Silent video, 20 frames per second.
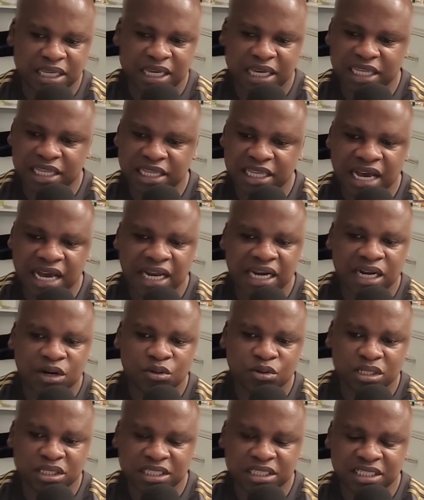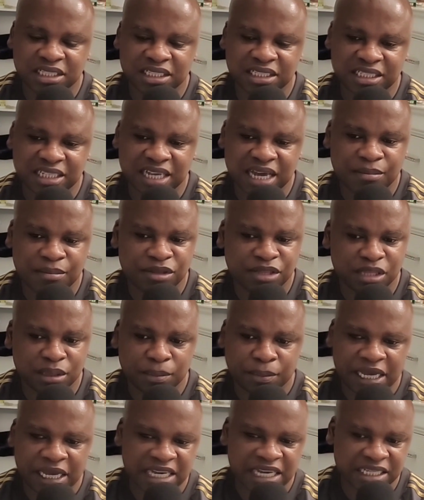They get their allowances in time and the
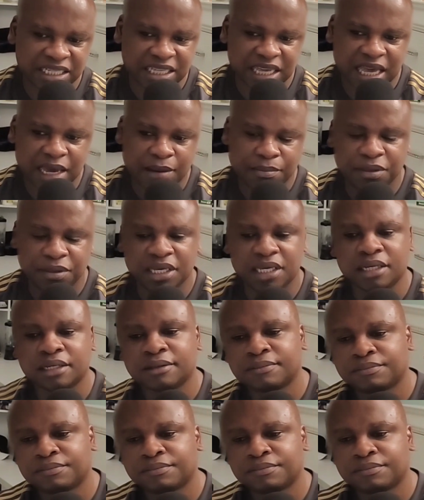players are happy.